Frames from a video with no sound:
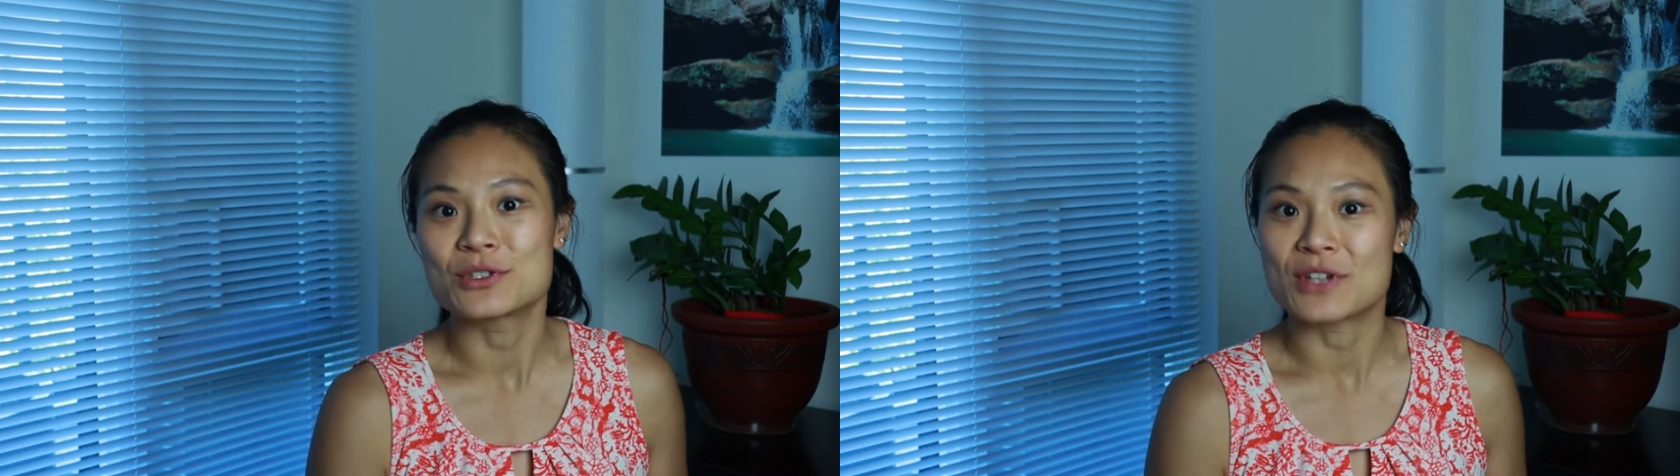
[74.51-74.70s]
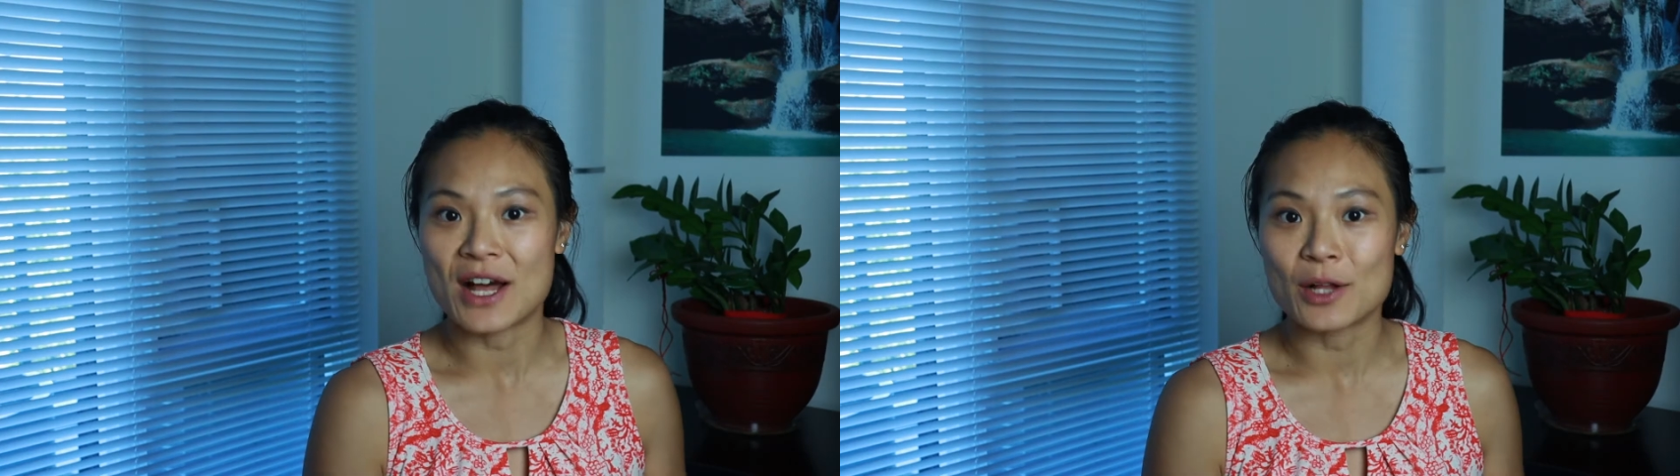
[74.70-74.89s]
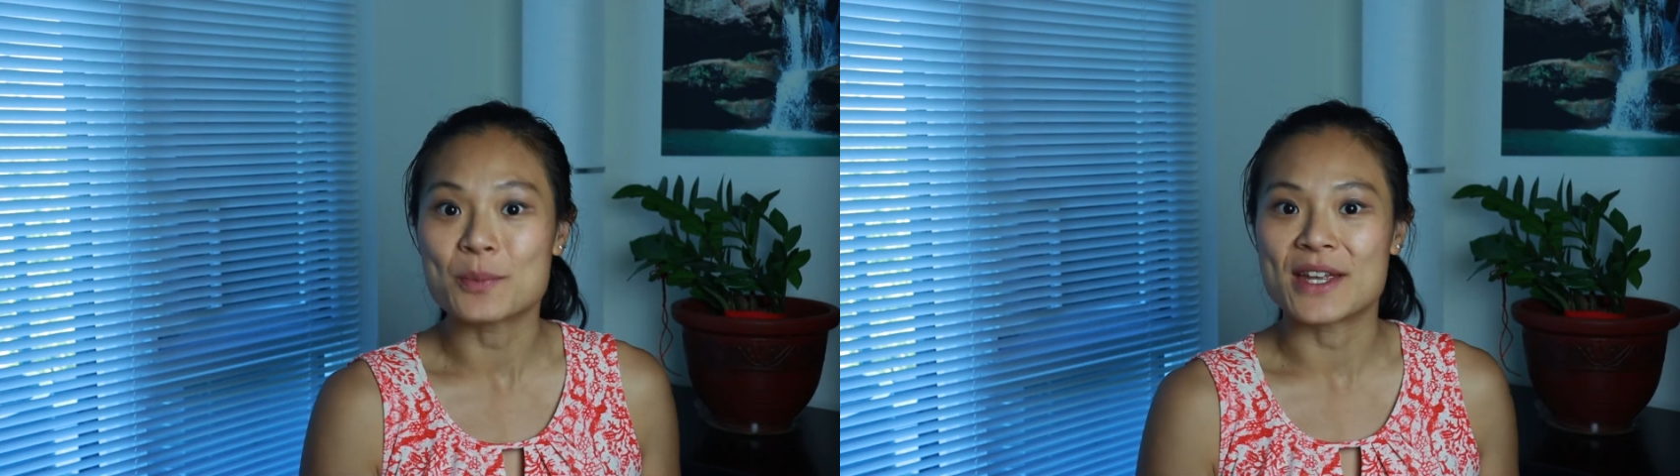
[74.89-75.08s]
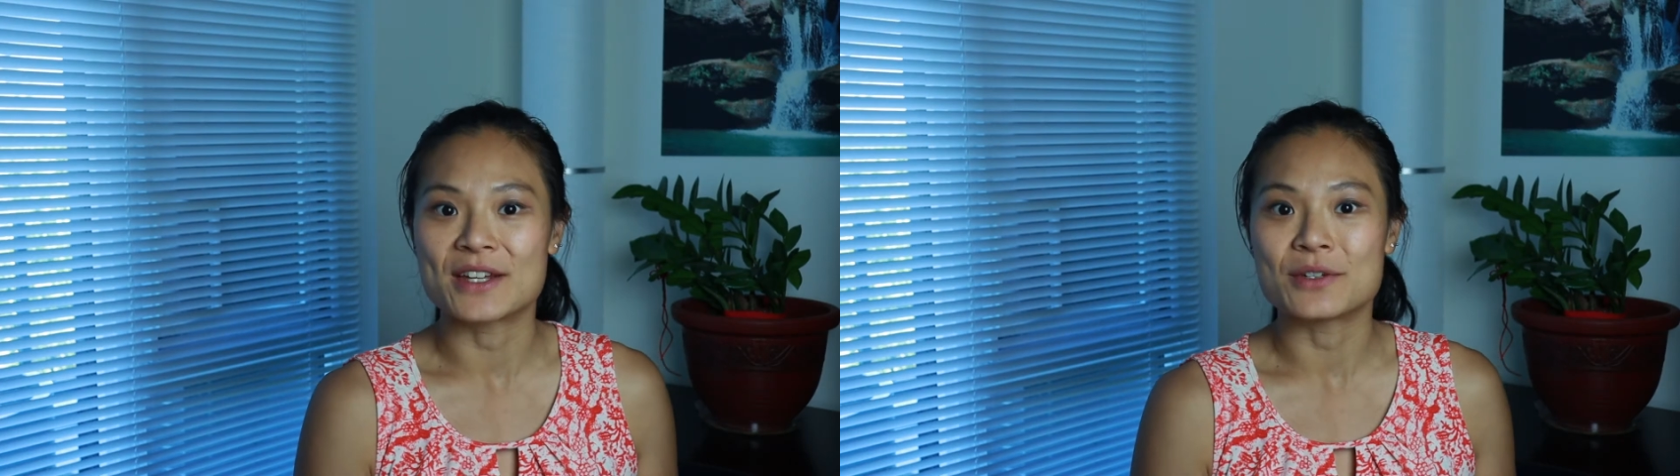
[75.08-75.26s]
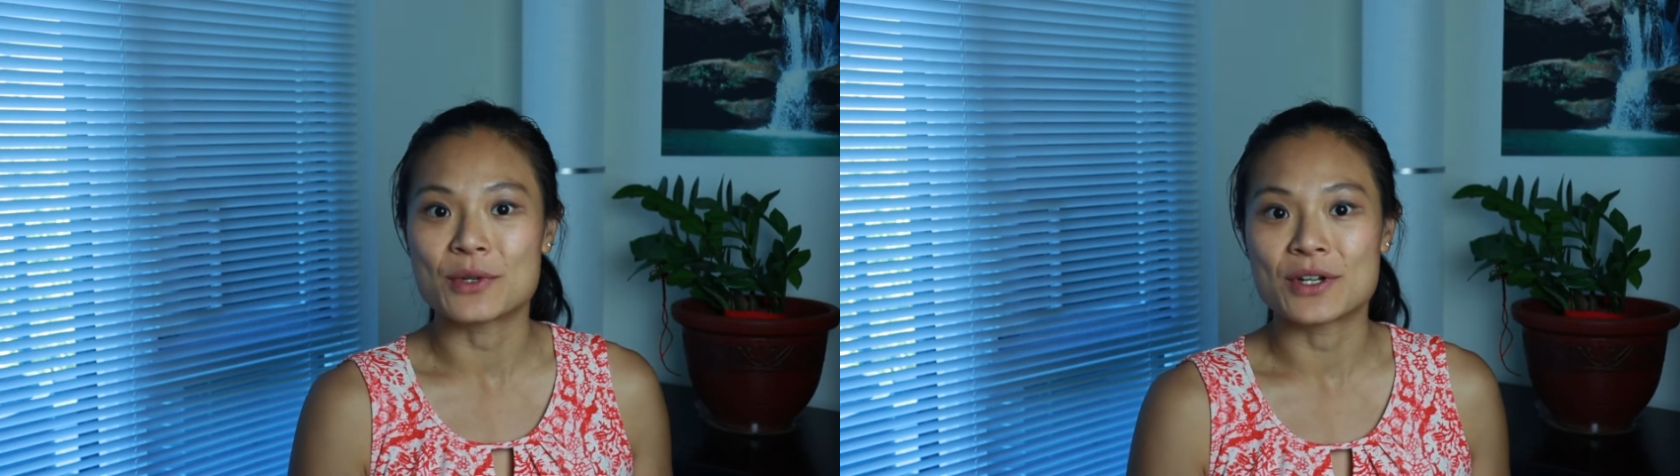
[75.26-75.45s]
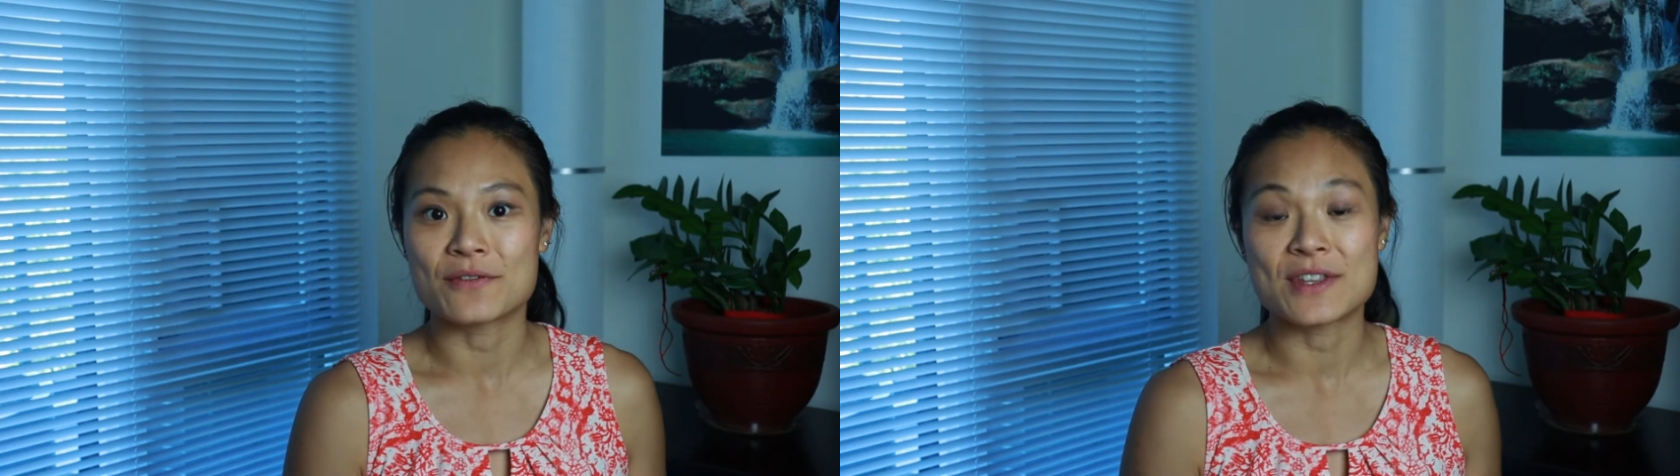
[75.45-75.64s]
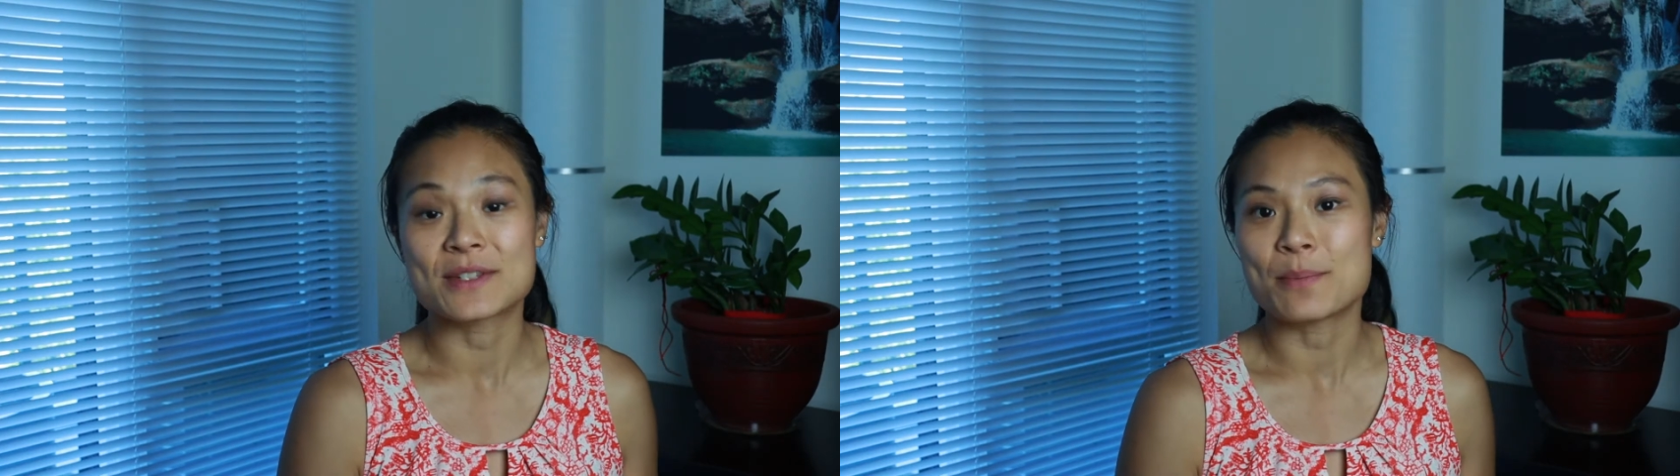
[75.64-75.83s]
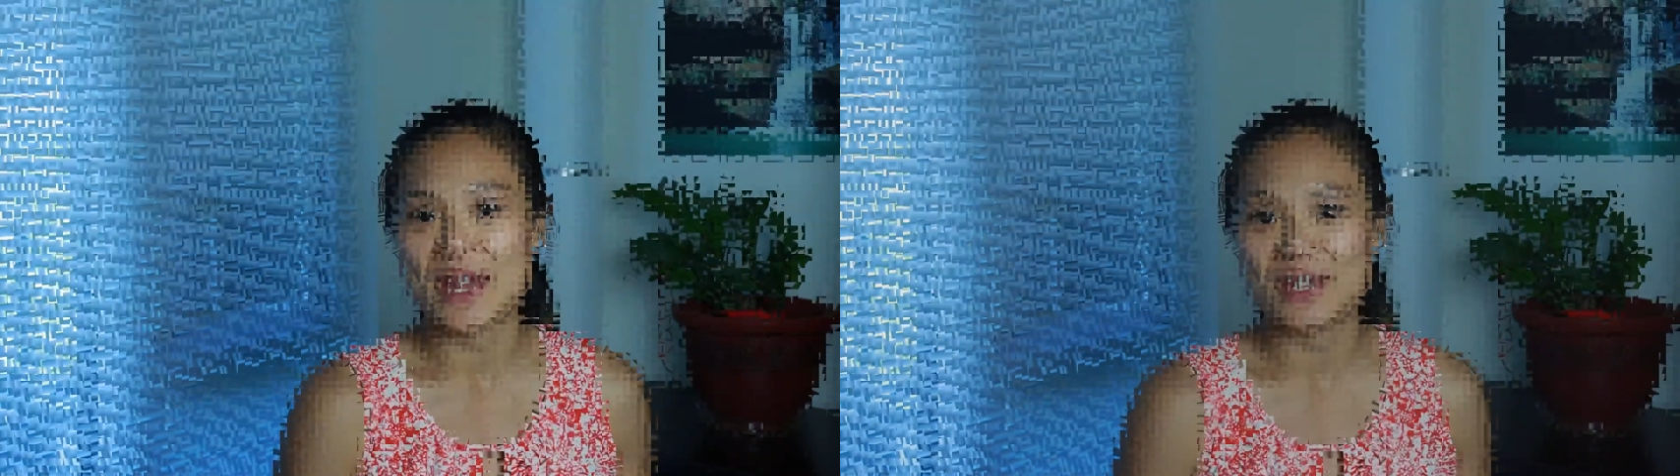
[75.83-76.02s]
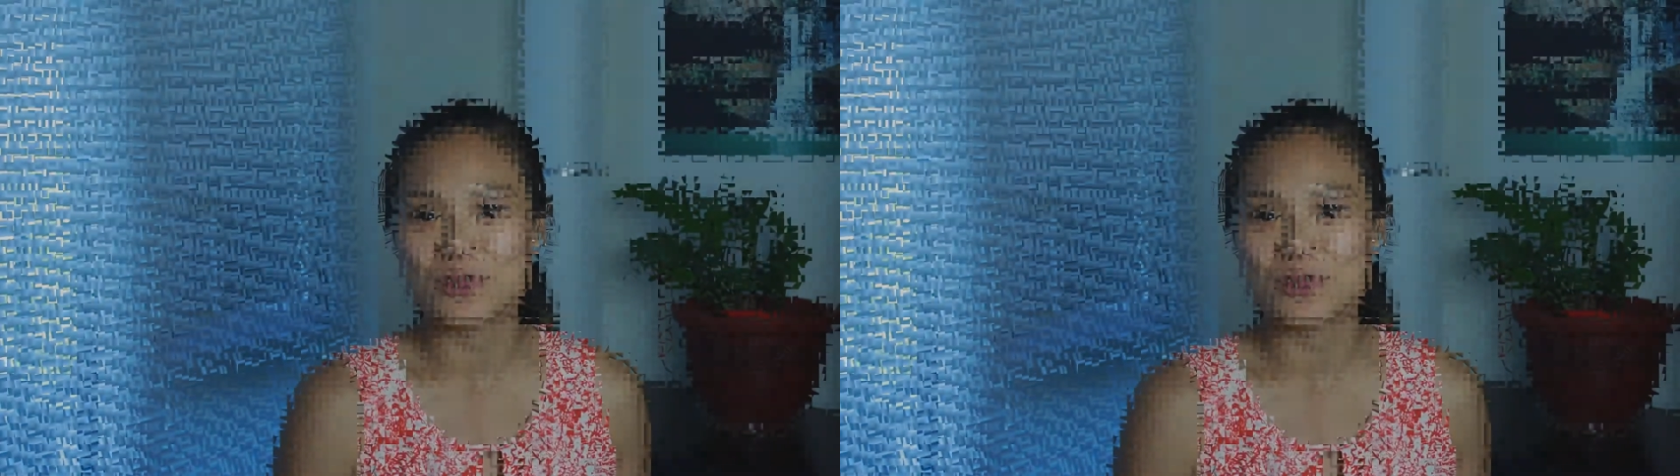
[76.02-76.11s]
to help get rid of this pain